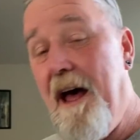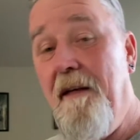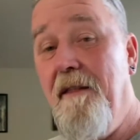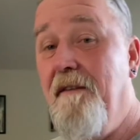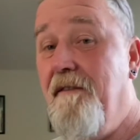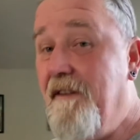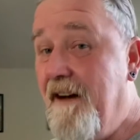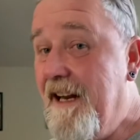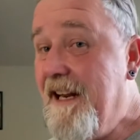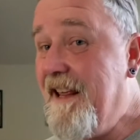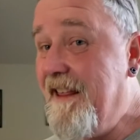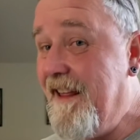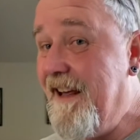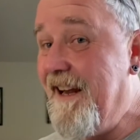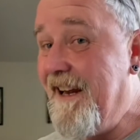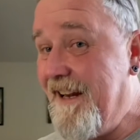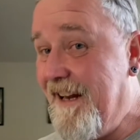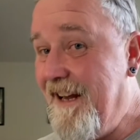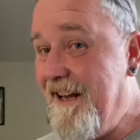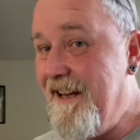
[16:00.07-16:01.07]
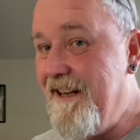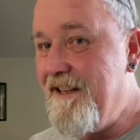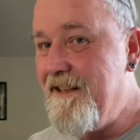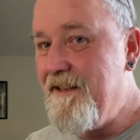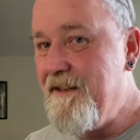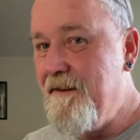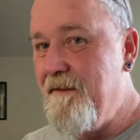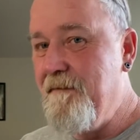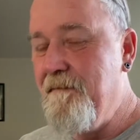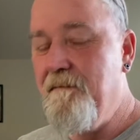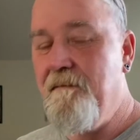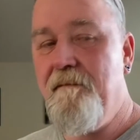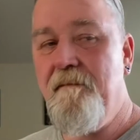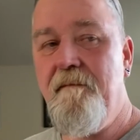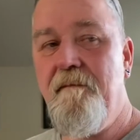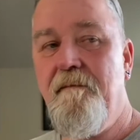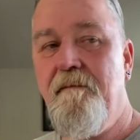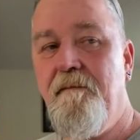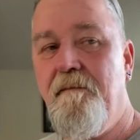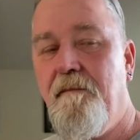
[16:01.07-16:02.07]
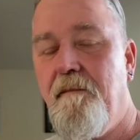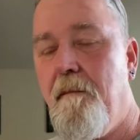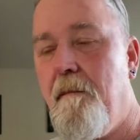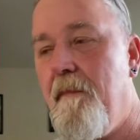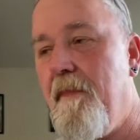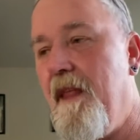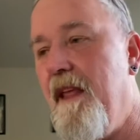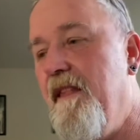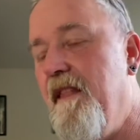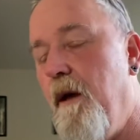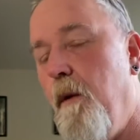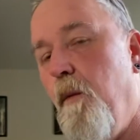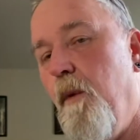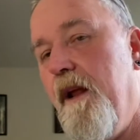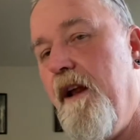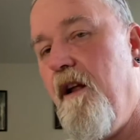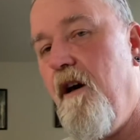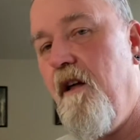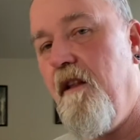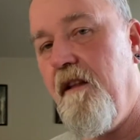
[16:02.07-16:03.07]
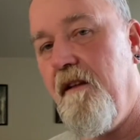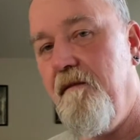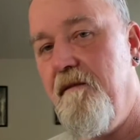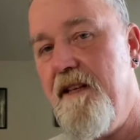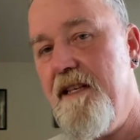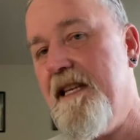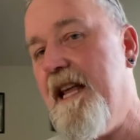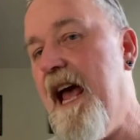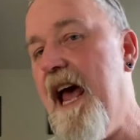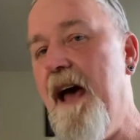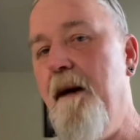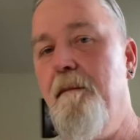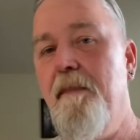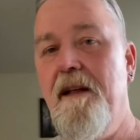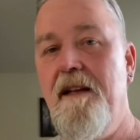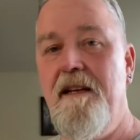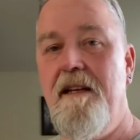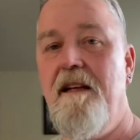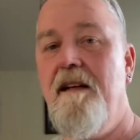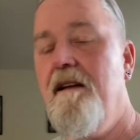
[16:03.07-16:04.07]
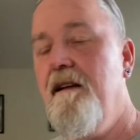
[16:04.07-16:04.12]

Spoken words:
the funny thing is that when all of this happened,